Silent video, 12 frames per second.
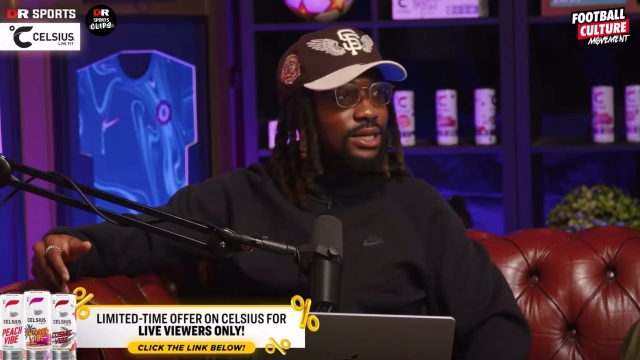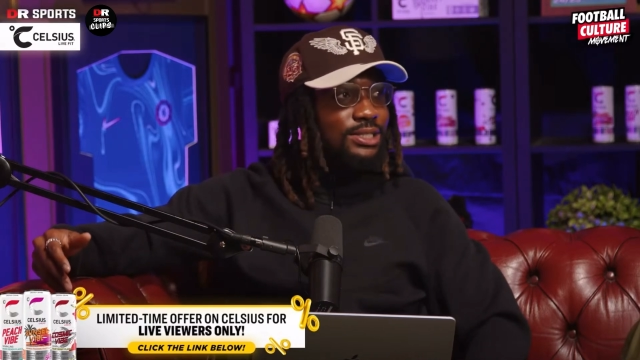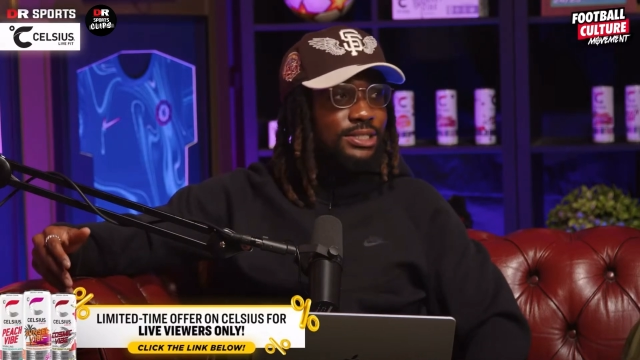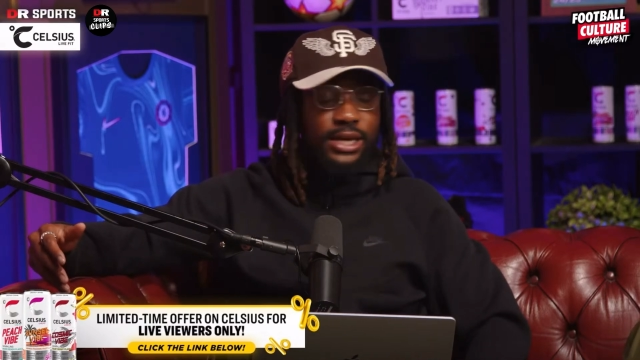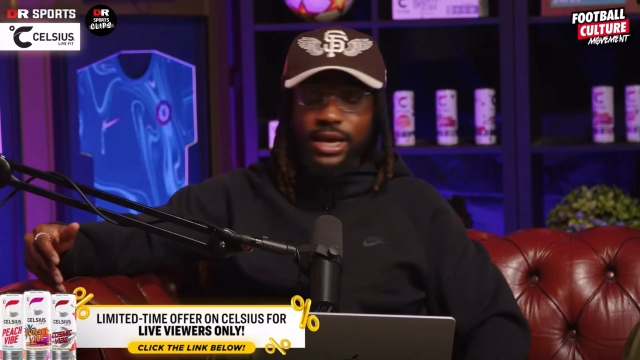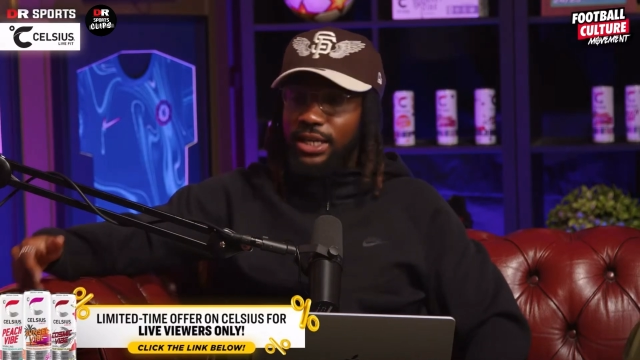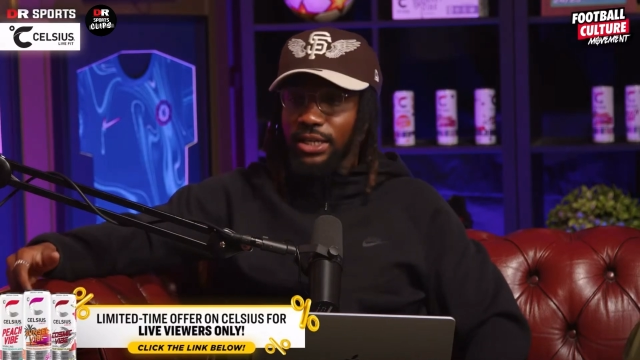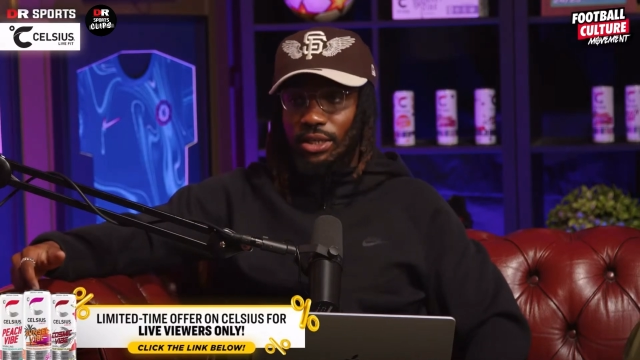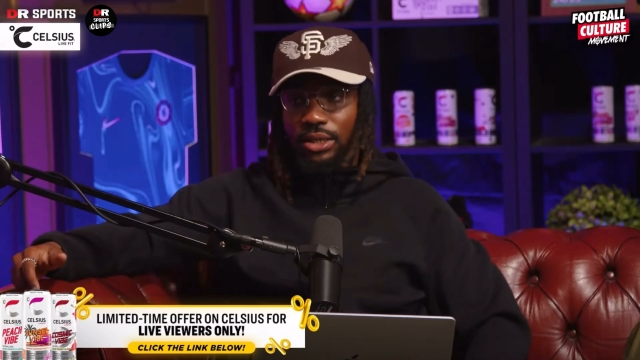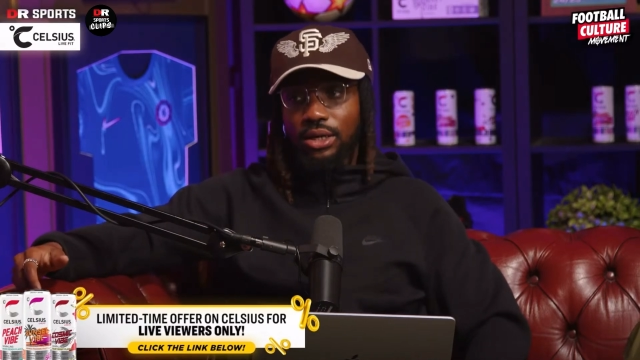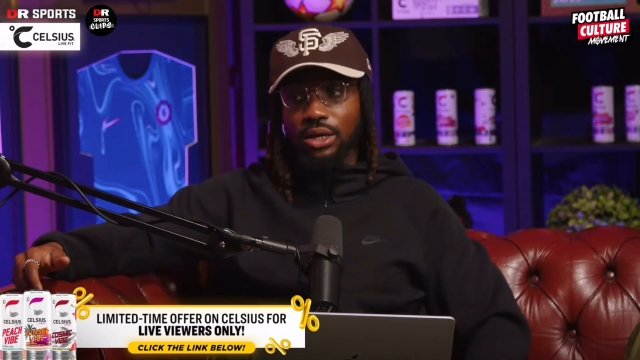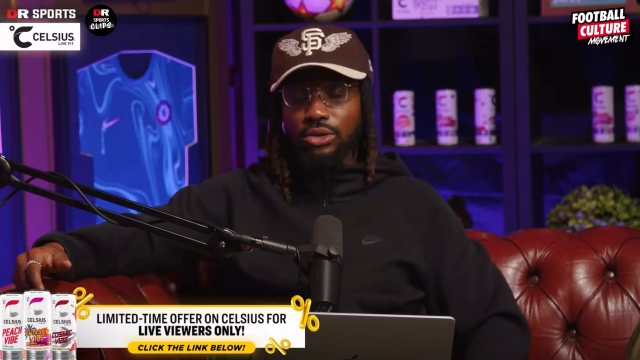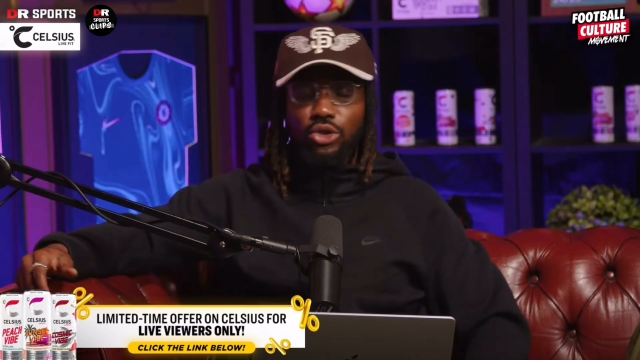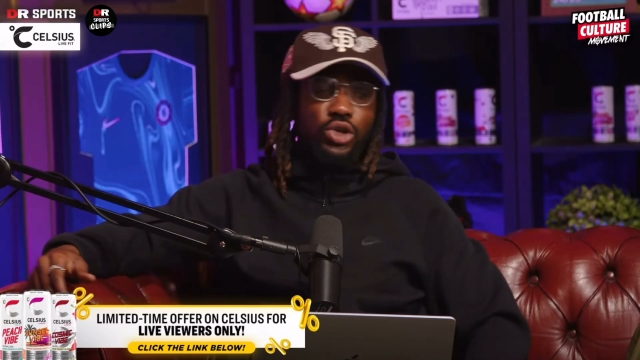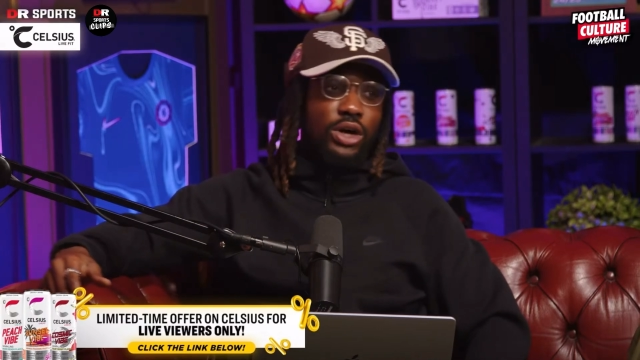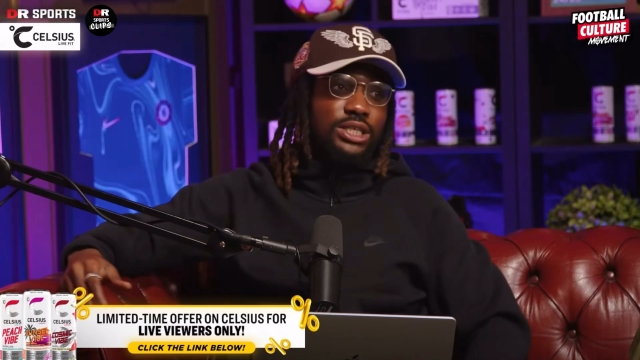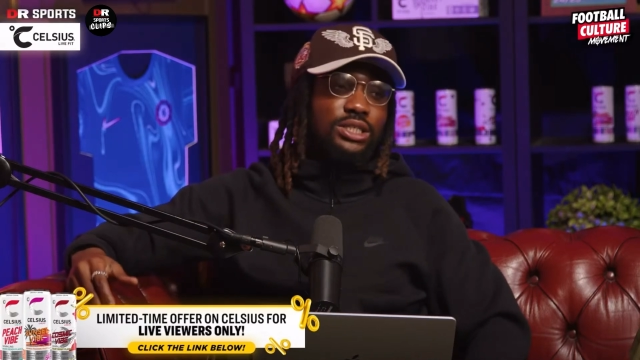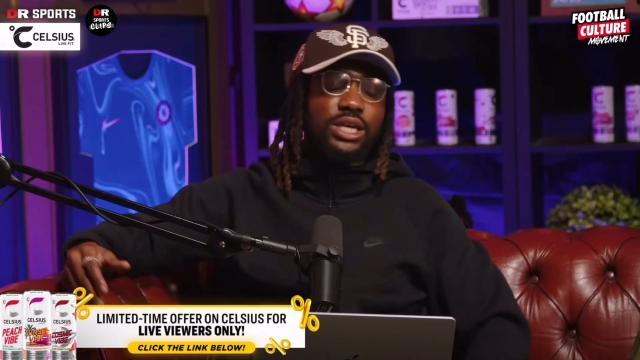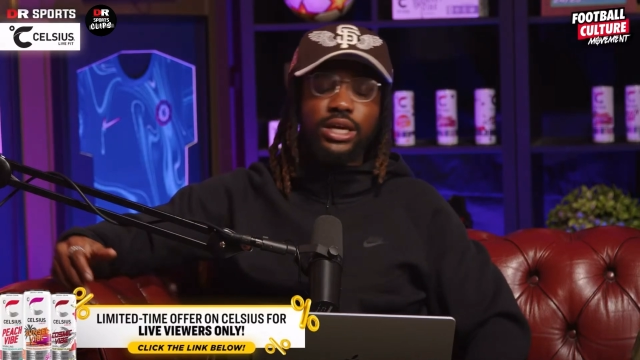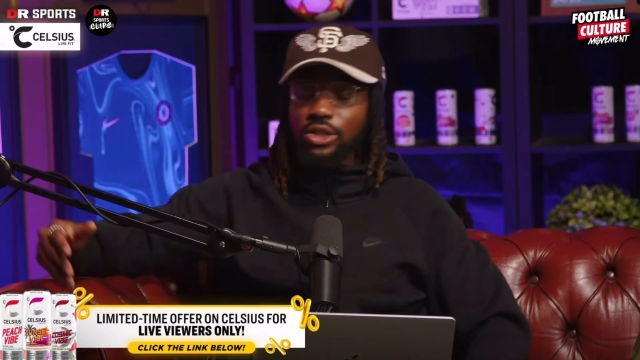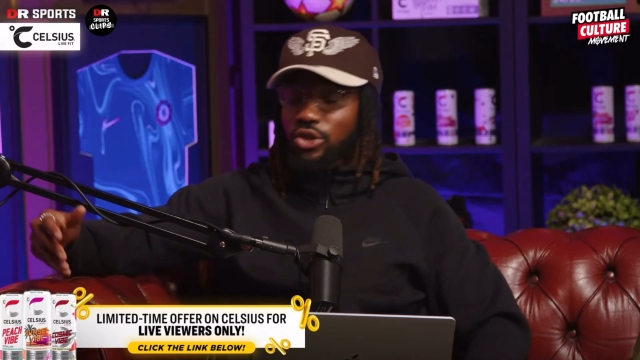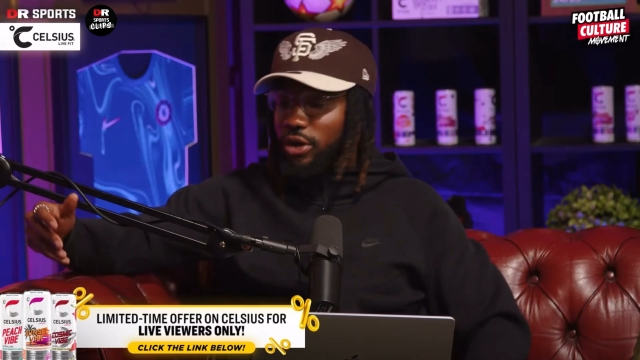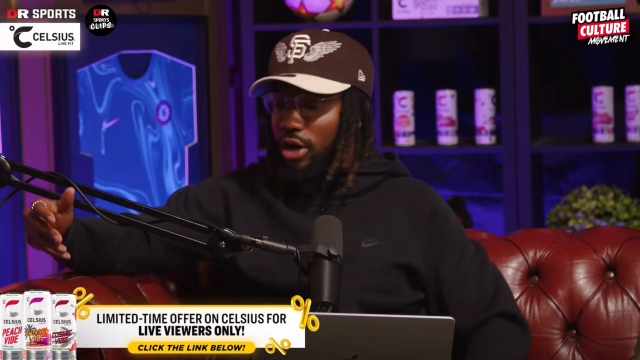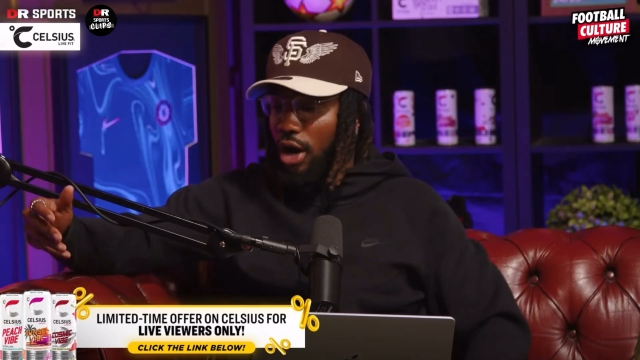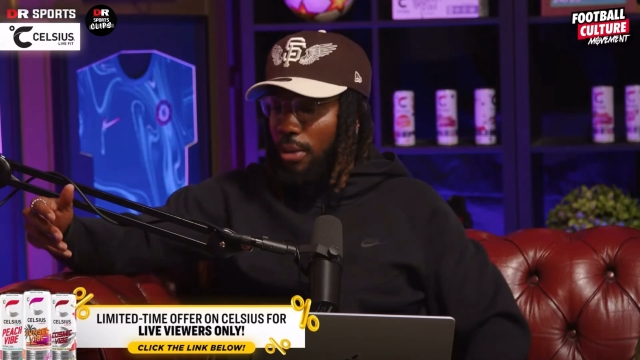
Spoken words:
Tierney. No, sorry, I said Tierney. Sorry,